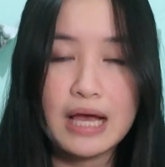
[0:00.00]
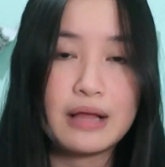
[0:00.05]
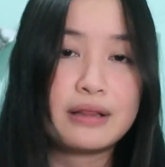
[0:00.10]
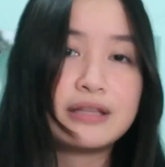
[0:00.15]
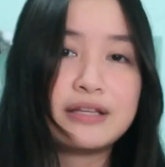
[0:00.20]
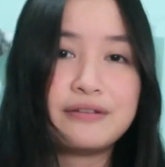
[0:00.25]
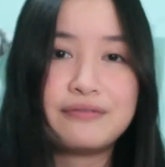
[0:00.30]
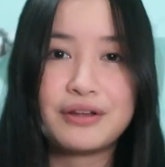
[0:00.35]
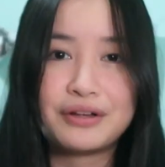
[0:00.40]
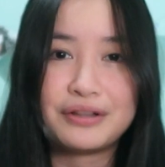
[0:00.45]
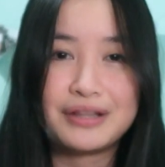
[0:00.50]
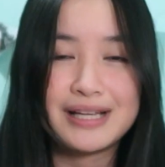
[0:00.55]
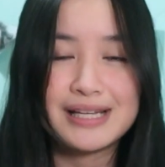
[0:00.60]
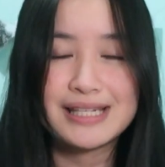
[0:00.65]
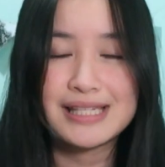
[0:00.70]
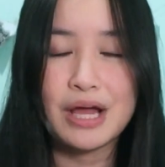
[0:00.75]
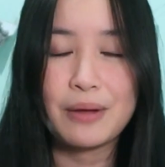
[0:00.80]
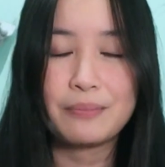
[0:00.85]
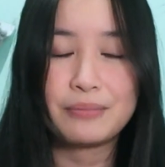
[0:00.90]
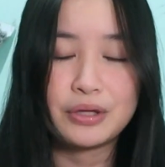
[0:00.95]
I'll leave their
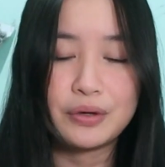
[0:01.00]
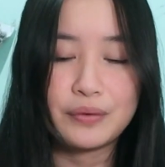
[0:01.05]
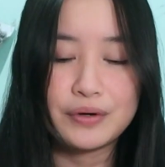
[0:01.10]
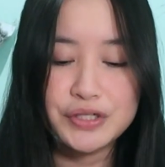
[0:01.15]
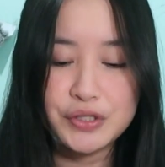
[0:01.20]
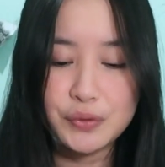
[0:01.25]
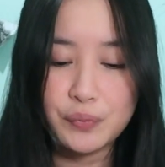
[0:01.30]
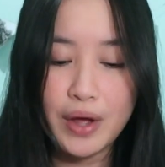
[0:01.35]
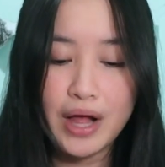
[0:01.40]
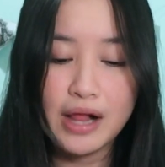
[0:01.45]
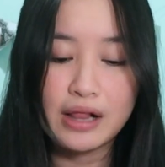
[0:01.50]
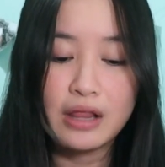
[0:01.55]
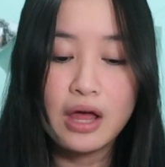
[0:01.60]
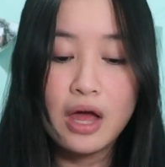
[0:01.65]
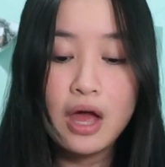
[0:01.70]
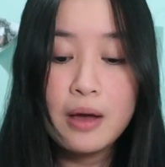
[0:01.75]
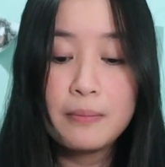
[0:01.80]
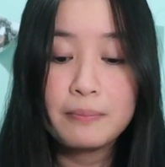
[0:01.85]
links down below as well.